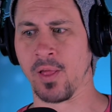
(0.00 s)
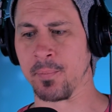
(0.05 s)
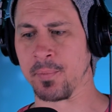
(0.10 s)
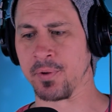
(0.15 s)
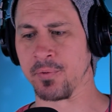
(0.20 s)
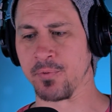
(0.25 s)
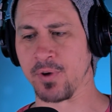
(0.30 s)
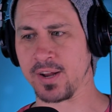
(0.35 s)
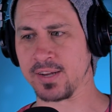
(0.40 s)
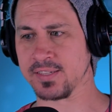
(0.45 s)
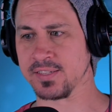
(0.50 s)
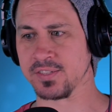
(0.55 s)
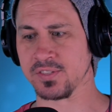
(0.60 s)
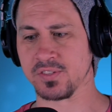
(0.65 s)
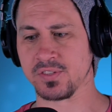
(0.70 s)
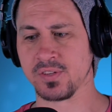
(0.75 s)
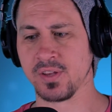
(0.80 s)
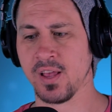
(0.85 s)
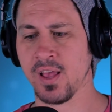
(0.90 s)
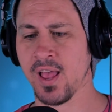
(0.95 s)
I mean, Rex
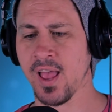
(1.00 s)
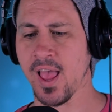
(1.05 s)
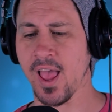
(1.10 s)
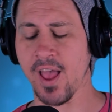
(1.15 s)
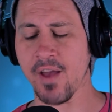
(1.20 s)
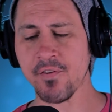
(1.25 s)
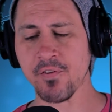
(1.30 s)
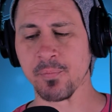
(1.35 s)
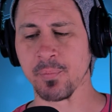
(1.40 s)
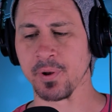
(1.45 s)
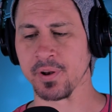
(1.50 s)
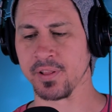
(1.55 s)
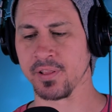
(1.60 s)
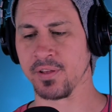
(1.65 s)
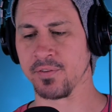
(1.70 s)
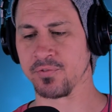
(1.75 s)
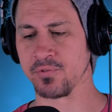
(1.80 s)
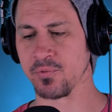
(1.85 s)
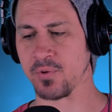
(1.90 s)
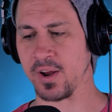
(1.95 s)
is, everybody
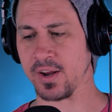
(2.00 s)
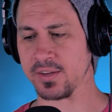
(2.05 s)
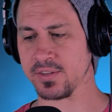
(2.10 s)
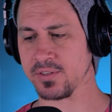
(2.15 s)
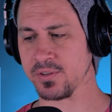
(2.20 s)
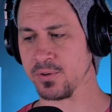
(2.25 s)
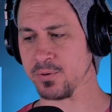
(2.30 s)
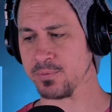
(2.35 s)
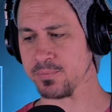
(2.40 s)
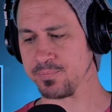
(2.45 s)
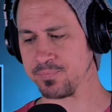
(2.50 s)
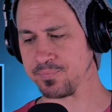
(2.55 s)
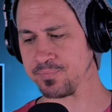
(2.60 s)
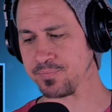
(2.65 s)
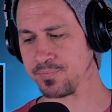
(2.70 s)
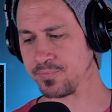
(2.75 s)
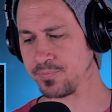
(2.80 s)
loves Rex, so